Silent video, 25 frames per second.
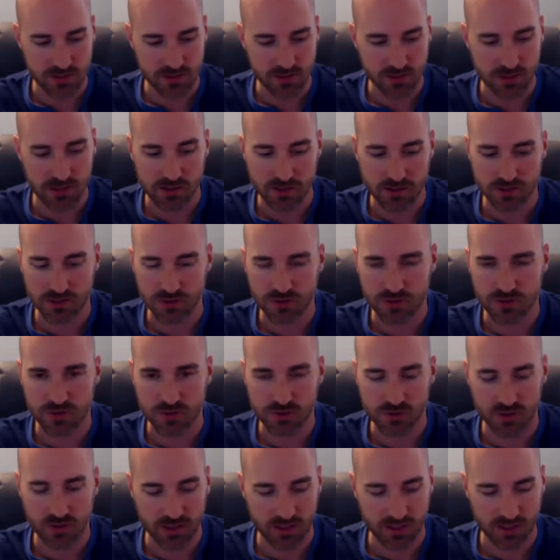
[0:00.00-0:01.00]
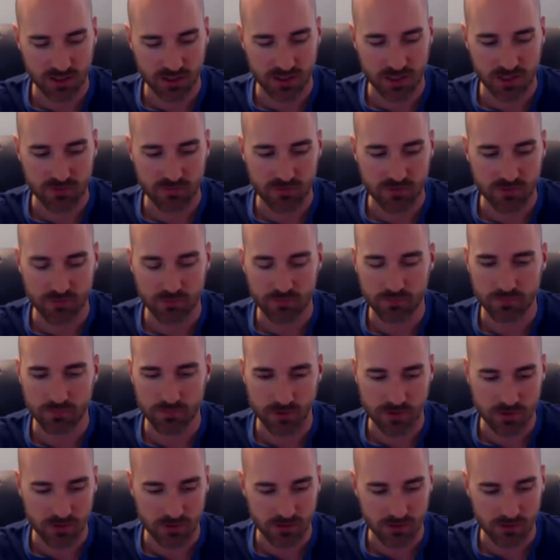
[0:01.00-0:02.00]
clear as you can and have them
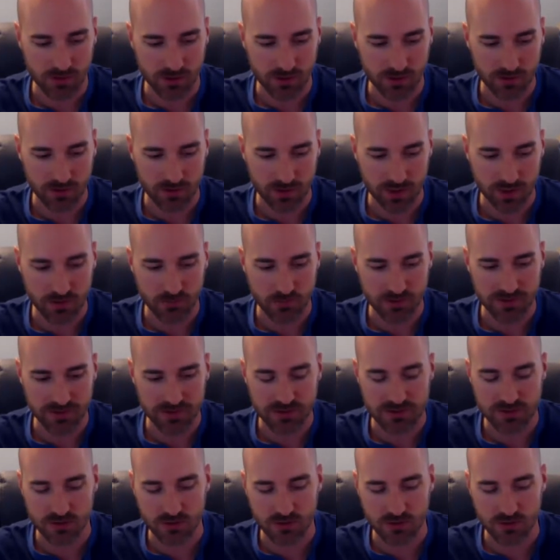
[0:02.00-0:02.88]
on a lot of places.